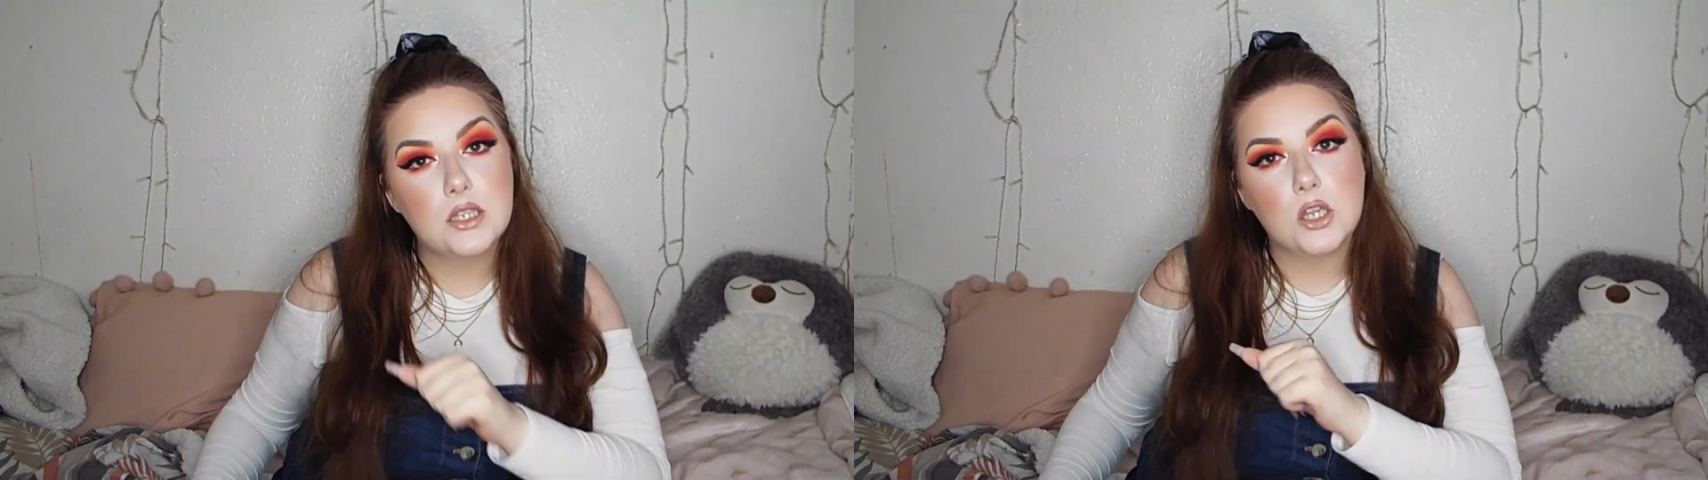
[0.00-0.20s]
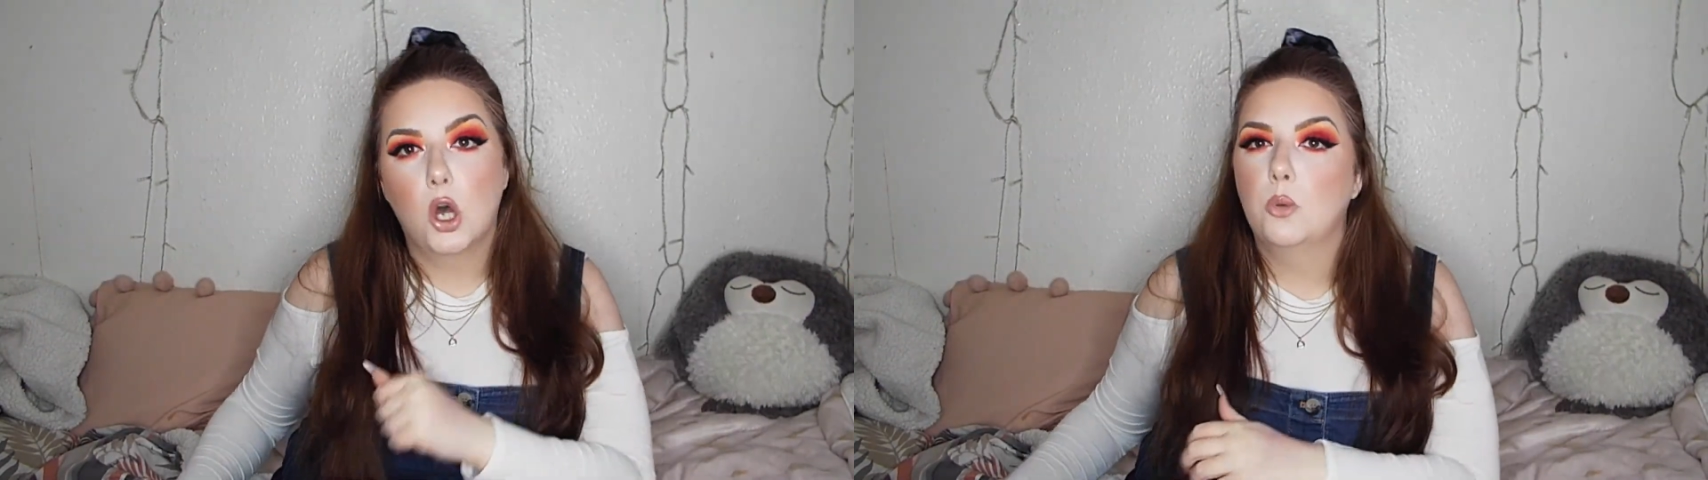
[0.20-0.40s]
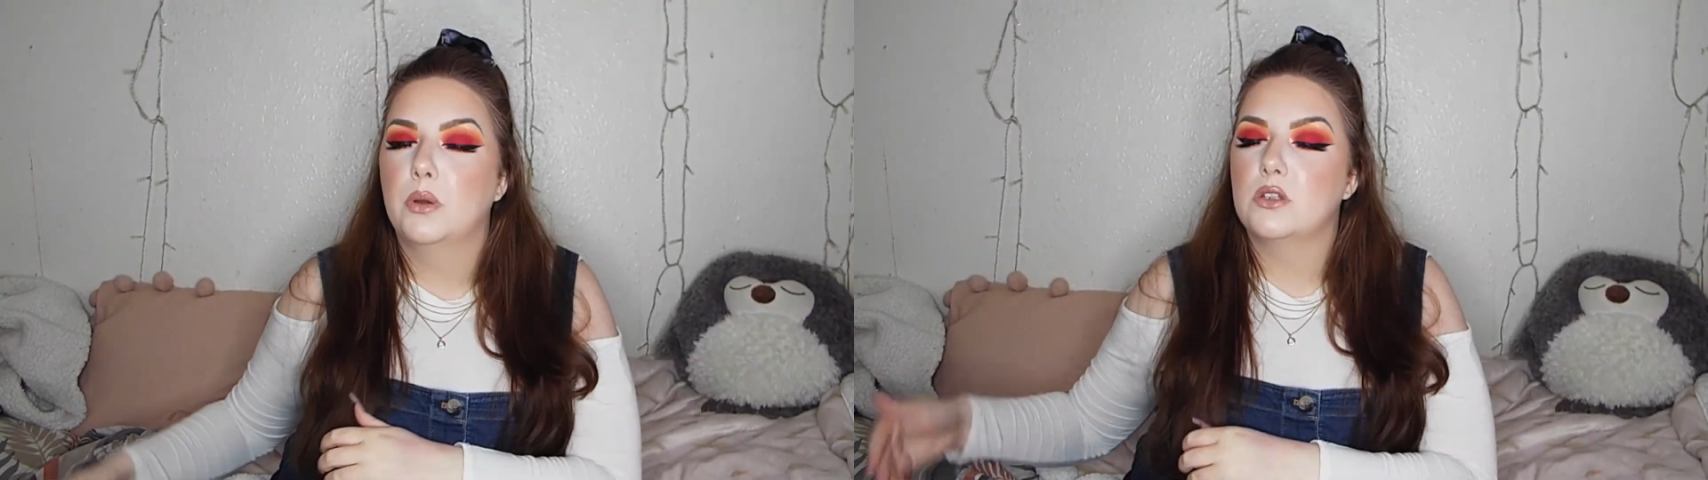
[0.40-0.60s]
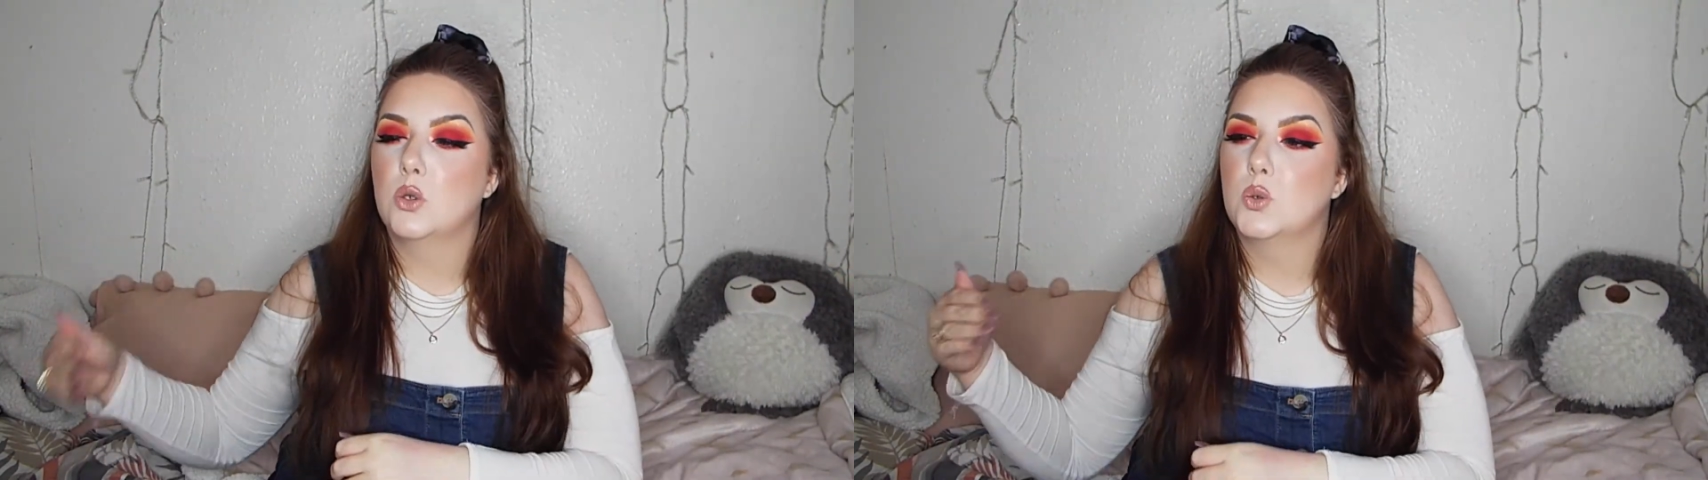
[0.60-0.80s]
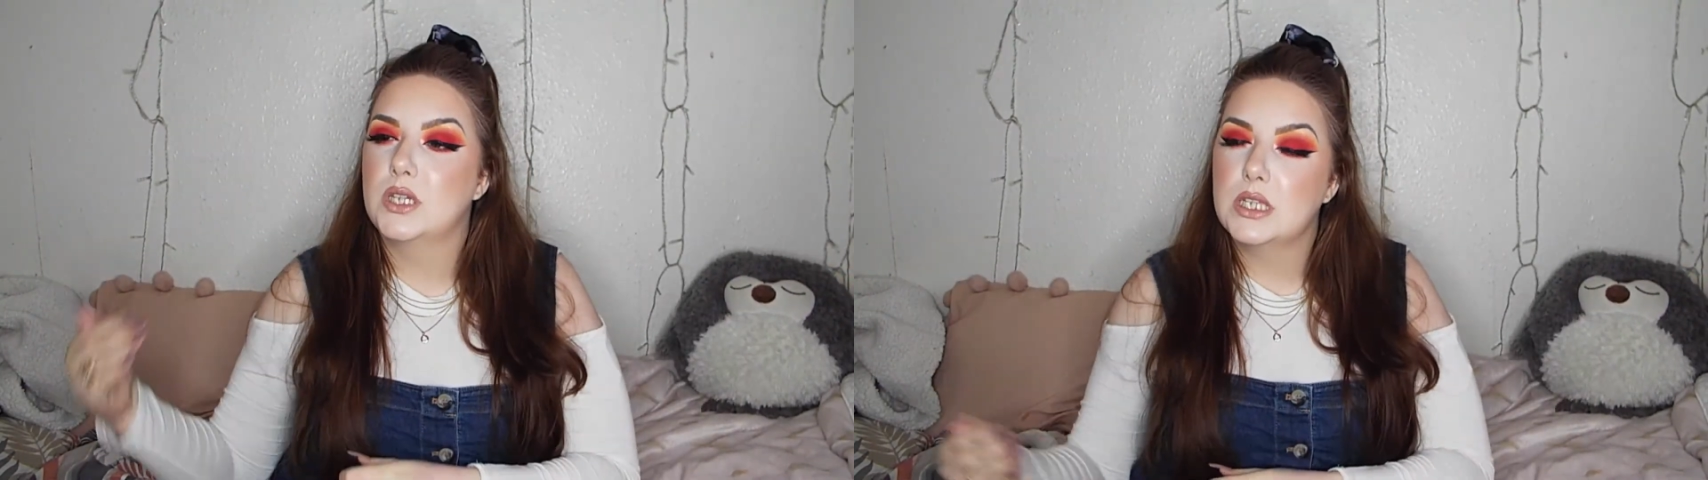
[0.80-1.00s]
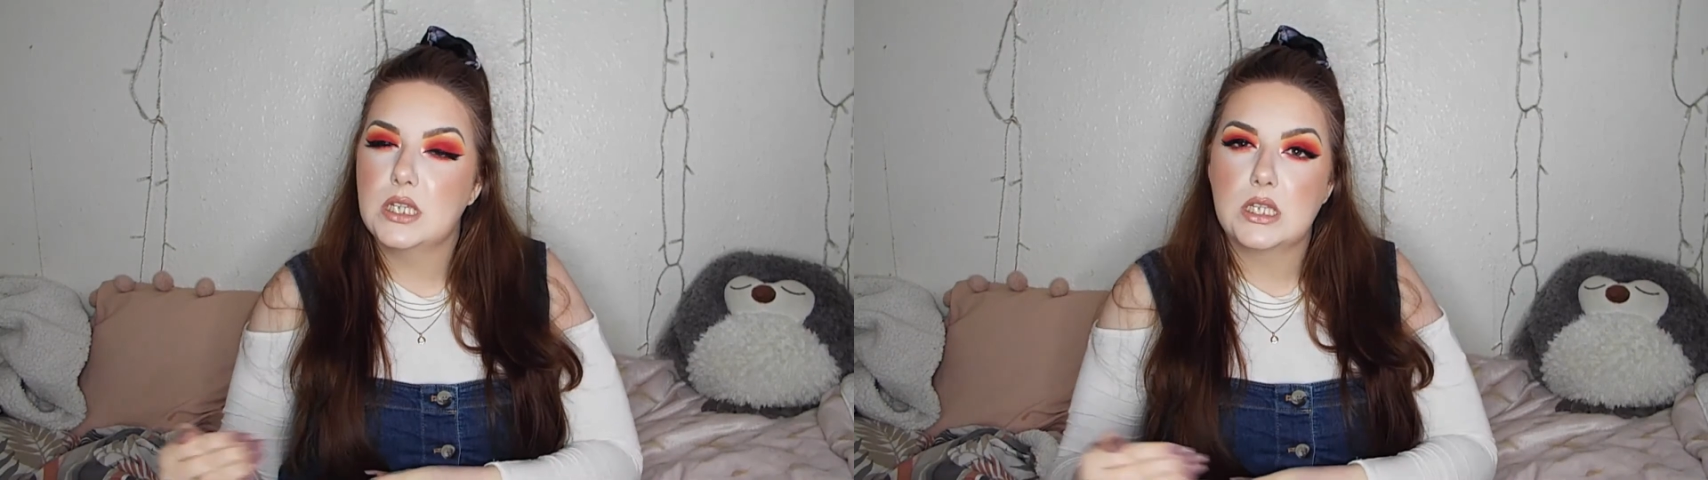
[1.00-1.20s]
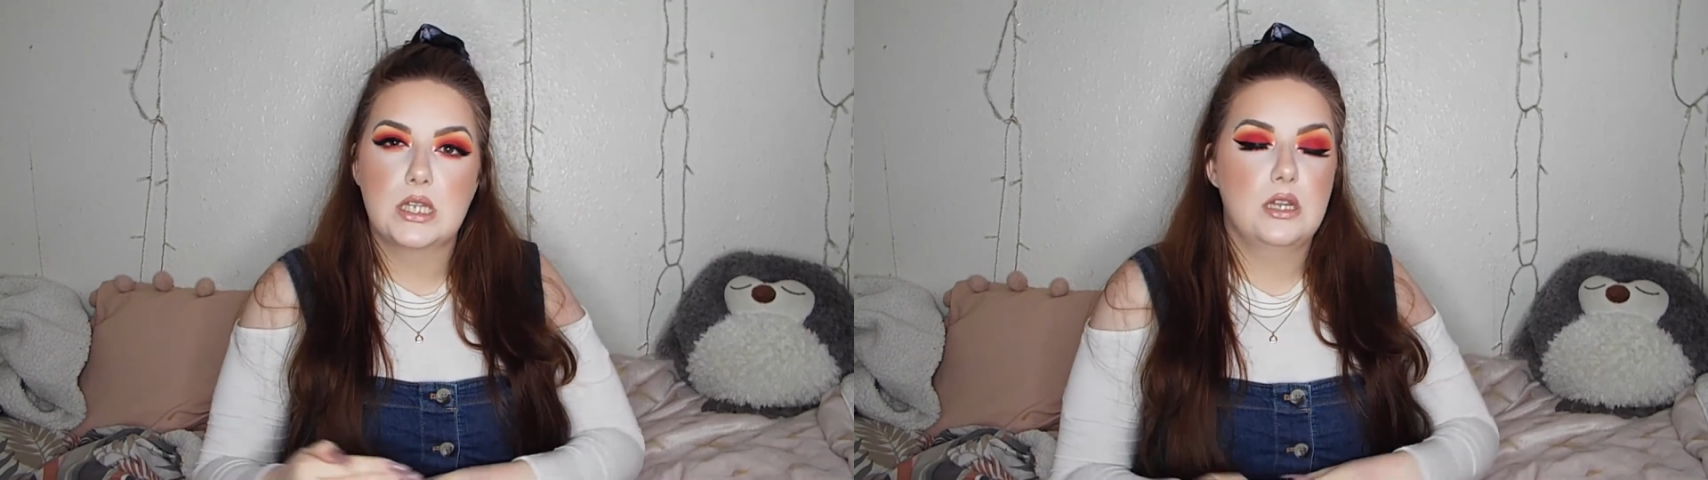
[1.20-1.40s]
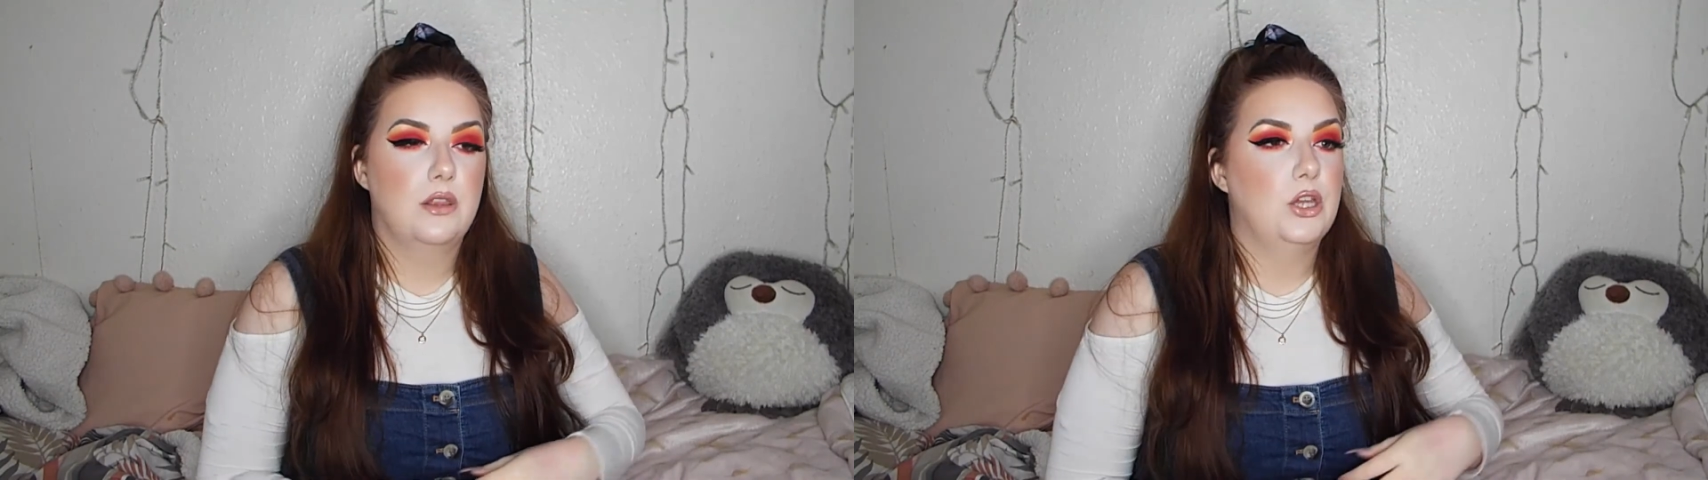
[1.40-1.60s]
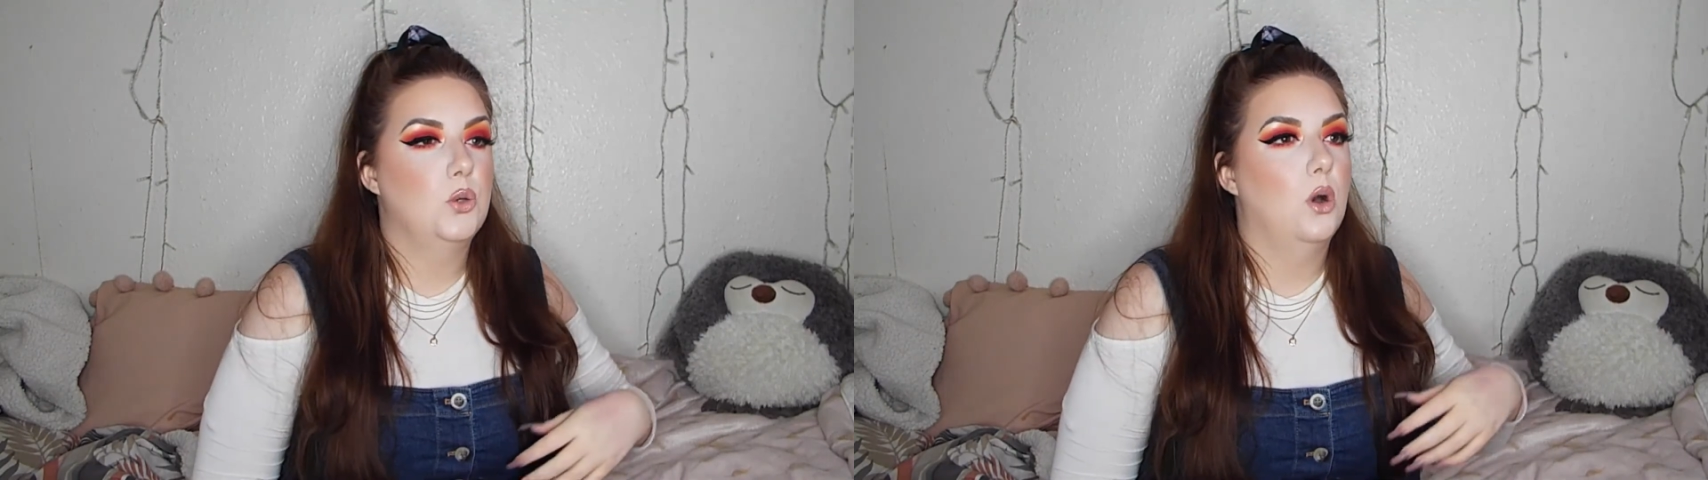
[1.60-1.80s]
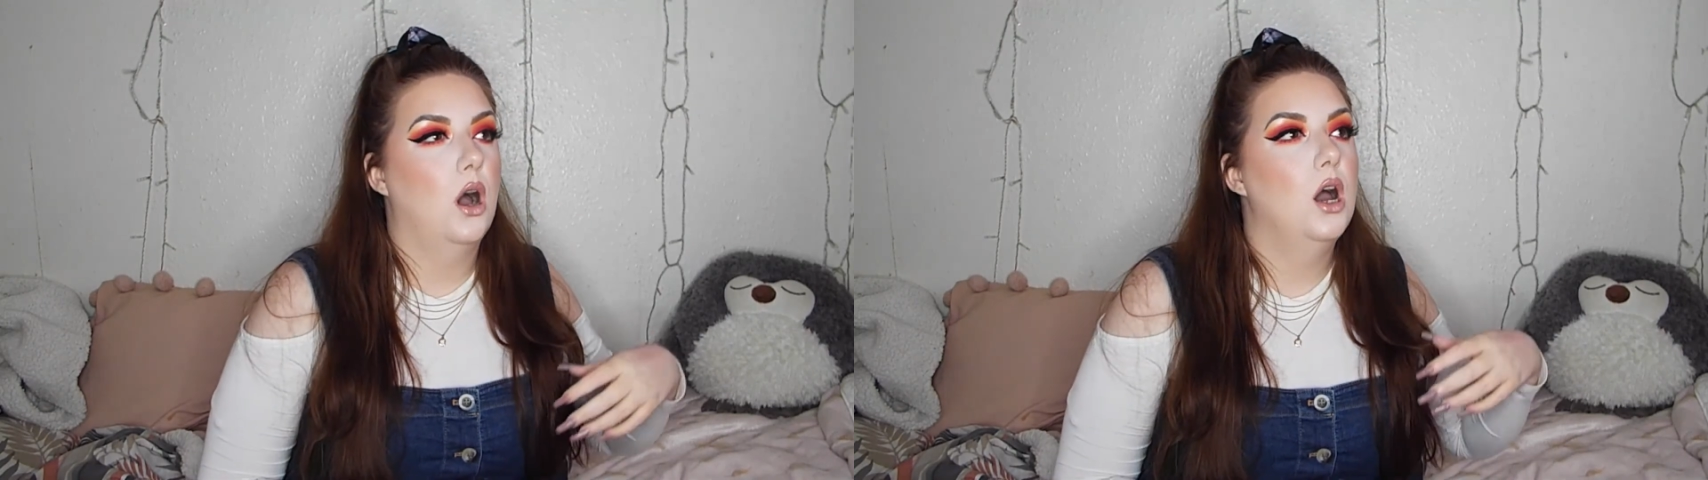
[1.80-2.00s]
I hope you're social distancing, that you
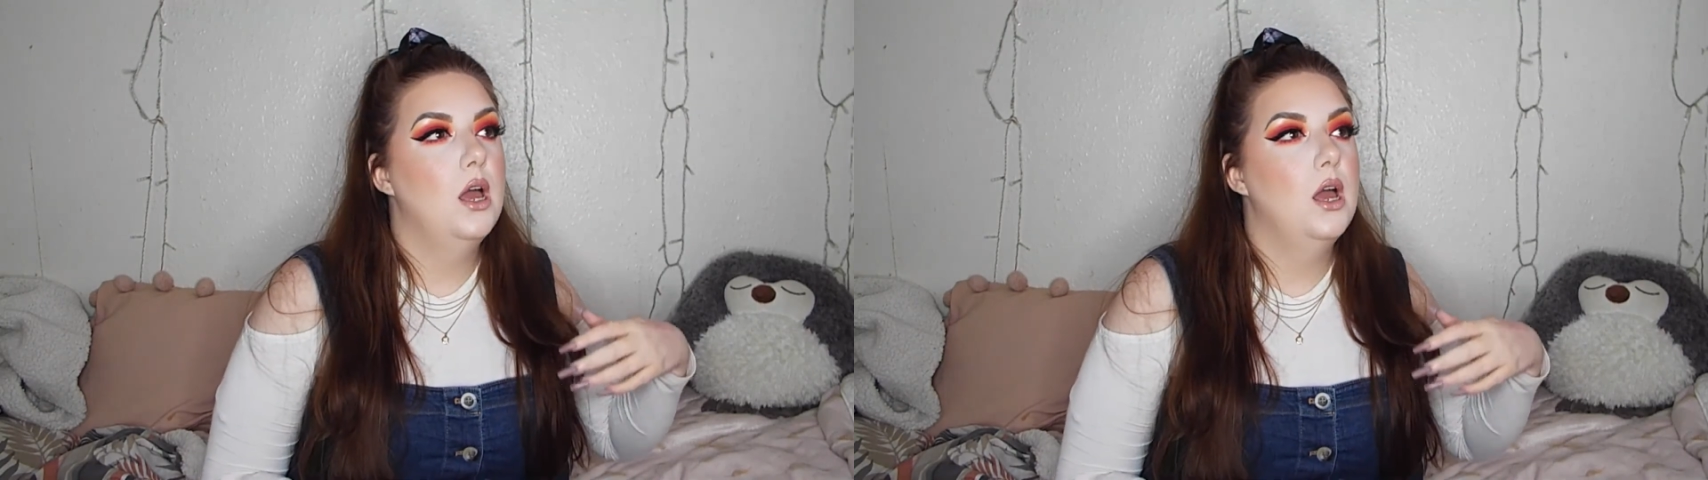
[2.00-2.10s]
are